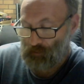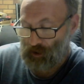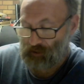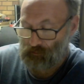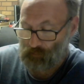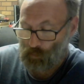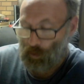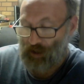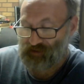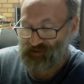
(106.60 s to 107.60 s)

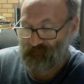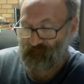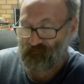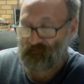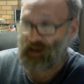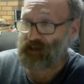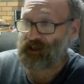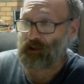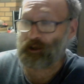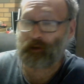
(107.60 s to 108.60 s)
one's
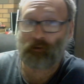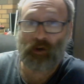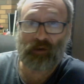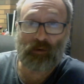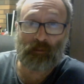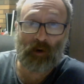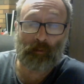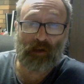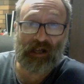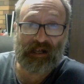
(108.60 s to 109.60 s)
emphatically agreed with my
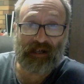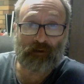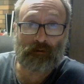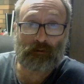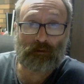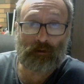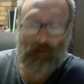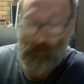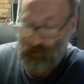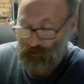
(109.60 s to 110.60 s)
plan,
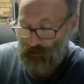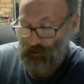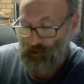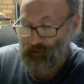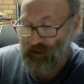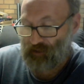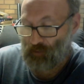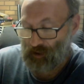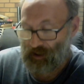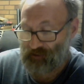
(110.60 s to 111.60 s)
and the other
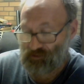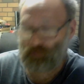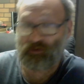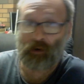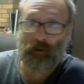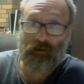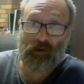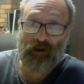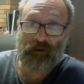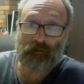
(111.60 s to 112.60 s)
one has also
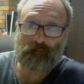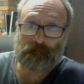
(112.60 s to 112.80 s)
agreed.